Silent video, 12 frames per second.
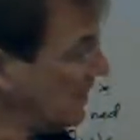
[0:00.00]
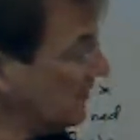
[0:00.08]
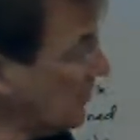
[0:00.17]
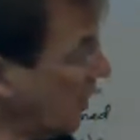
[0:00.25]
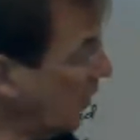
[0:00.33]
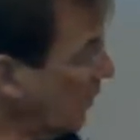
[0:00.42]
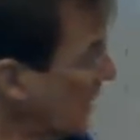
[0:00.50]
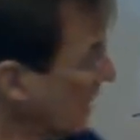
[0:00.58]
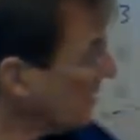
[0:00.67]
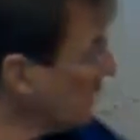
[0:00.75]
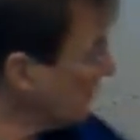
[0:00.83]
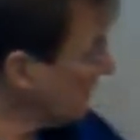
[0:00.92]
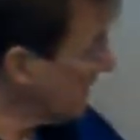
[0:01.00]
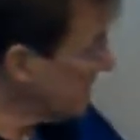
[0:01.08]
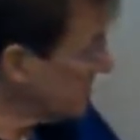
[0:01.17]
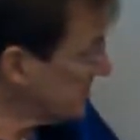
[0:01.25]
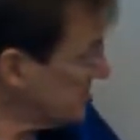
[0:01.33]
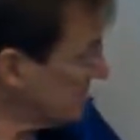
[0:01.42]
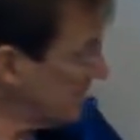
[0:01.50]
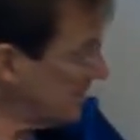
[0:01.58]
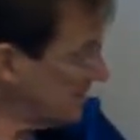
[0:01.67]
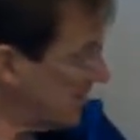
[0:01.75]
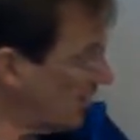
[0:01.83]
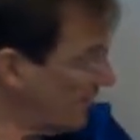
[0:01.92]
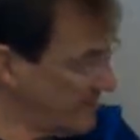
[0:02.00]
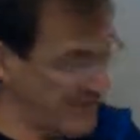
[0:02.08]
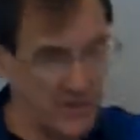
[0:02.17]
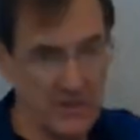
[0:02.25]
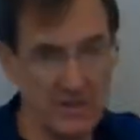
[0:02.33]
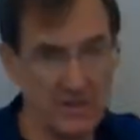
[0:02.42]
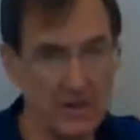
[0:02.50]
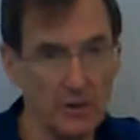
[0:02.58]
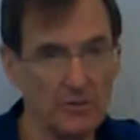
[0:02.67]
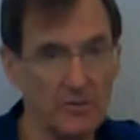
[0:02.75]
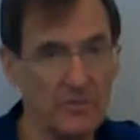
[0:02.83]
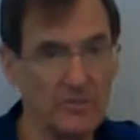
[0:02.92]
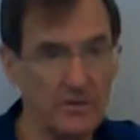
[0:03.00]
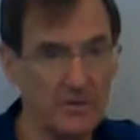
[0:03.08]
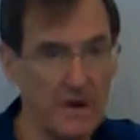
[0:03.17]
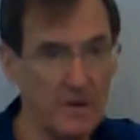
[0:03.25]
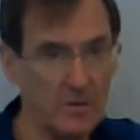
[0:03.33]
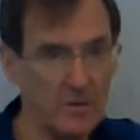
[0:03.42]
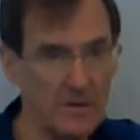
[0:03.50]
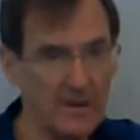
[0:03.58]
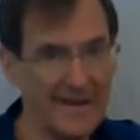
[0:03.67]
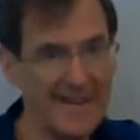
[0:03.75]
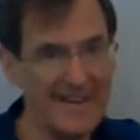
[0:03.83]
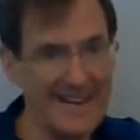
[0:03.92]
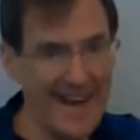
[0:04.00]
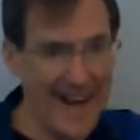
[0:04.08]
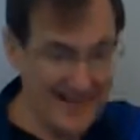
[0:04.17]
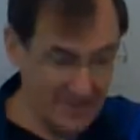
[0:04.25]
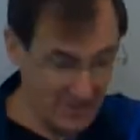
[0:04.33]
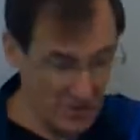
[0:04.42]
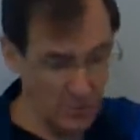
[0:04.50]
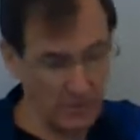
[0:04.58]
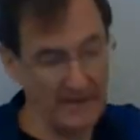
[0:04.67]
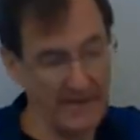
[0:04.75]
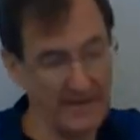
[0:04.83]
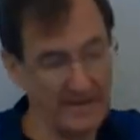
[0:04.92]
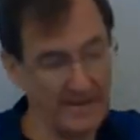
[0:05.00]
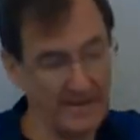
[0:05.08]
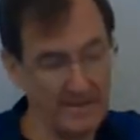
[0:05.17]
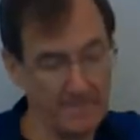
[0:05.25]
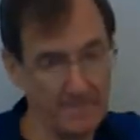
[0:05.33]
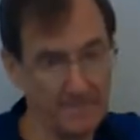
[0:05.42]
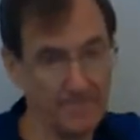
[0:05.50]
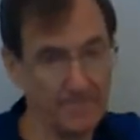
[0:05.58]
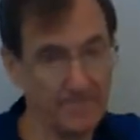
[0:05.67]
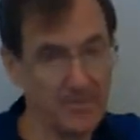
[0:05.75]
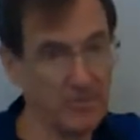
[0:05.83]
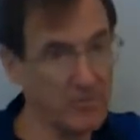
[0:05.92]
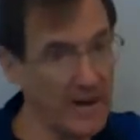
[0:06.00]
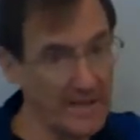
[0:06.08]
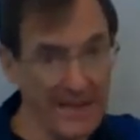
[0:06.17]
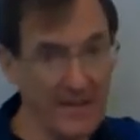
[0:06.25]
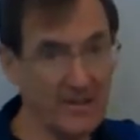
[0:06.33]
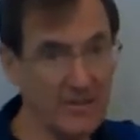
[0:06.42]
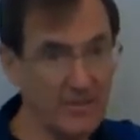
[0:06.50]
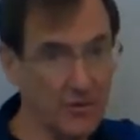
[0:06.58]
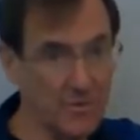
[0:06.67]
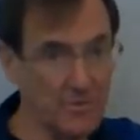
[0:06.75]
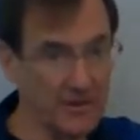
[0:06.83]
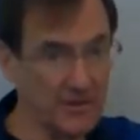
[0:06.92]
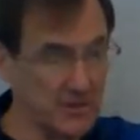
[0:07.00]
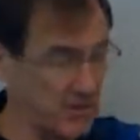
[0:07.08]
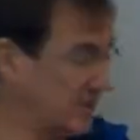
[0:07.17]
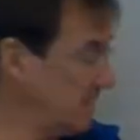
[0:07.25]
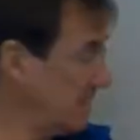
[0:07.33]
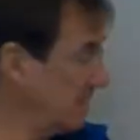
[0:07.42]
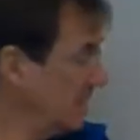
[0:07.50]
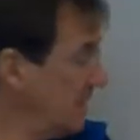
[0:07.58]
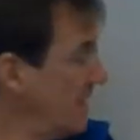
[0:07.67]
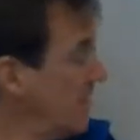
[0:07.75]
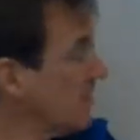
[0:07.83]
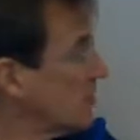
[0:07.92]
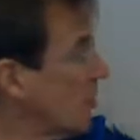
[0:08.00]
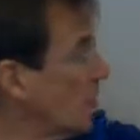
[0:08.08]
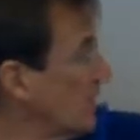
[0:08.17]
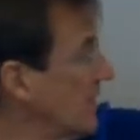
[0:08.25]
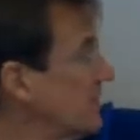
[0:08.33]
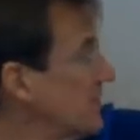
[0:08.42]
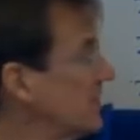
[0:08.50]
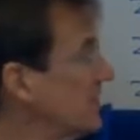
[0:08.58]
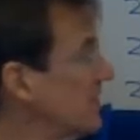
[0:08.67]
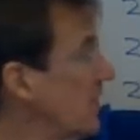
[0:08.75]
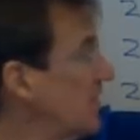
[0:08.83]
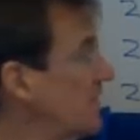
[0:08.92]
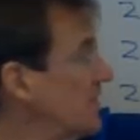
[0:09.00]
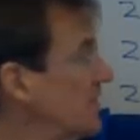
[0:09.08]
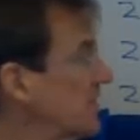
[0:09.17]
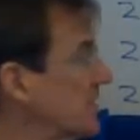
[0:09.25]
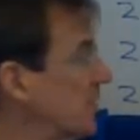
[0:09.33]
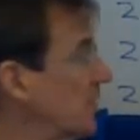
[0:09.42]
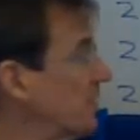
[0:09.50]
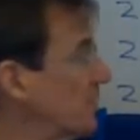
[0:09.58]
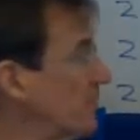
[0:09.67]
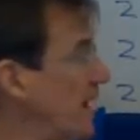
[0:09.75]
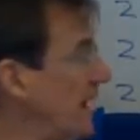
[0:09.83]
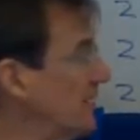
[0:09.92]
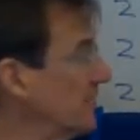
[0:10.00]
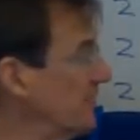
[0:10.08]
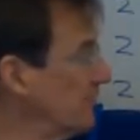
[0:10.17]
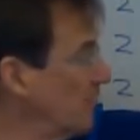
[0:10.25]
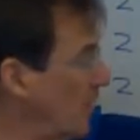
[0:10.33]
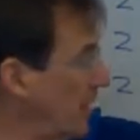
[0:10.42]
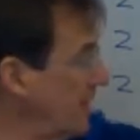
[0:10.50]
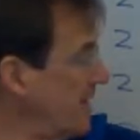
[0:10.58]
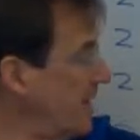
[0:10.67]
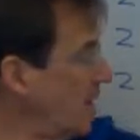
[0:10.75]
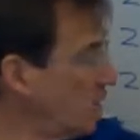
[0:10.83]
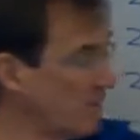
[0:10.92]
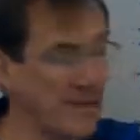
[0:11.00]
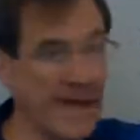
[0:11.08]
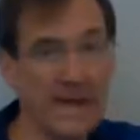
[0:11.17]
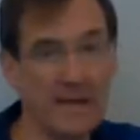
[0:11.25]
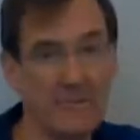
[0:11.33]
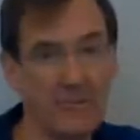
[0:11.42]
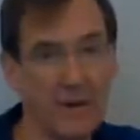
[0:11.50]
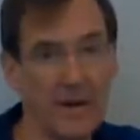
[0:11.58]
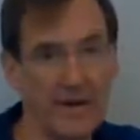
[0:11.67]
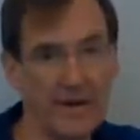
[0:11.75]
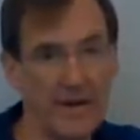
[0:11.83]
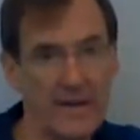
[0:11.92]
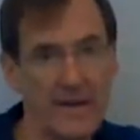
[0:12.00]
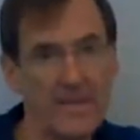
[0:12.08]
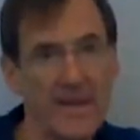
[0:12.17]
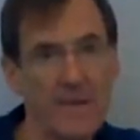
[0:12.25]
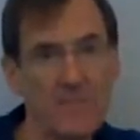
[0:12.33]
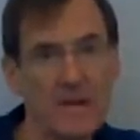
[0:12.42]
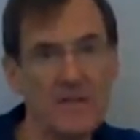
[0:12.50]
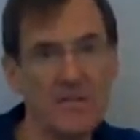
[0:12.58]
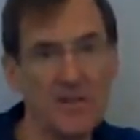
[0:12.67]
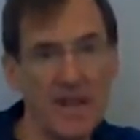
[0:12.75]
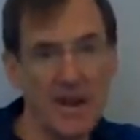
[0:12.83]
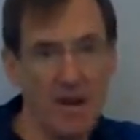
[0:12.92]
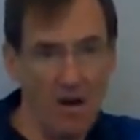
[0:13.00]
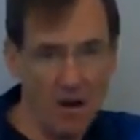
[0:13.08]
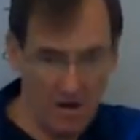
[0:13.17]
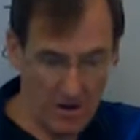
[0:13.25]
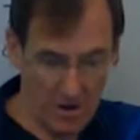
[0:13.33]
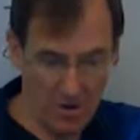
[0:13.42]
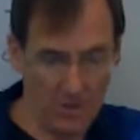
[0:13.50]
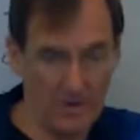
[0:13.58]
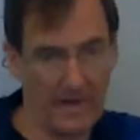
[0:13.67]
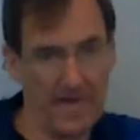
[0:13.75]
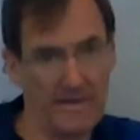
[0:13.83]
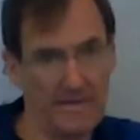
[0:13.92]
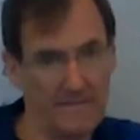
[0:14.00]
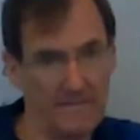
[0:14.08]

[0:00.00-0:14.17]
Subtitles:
So correlation coefficient close to 0, not correlated. Write that on your formula sheet. Correlation coefficient close to +1 or -1, that means they are correlated.